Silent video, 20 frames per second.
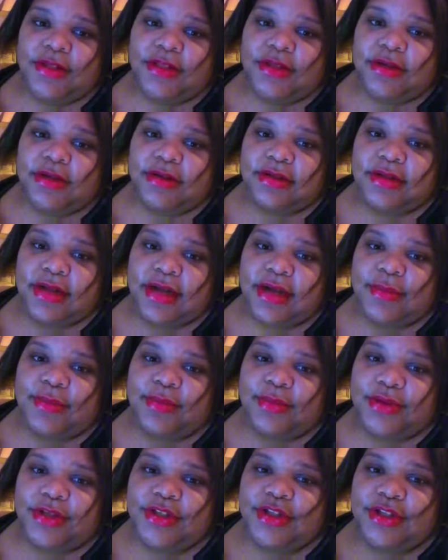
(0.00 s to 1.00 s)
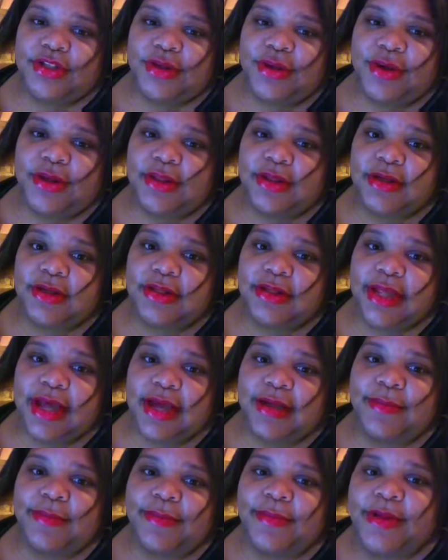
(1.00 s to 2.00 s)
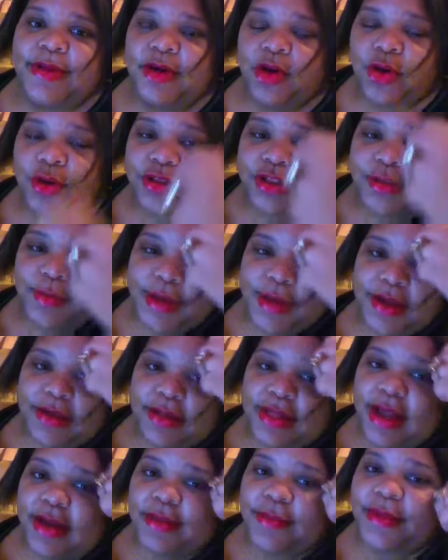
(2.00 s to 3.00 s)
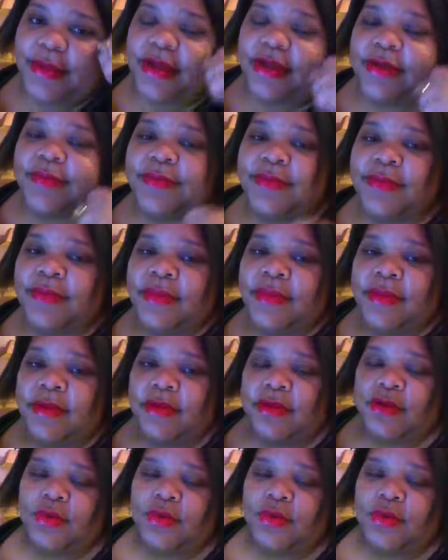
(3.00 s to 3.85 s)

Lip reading: He goes, yeah, I'm pretty sure it looked like or smelled like me. He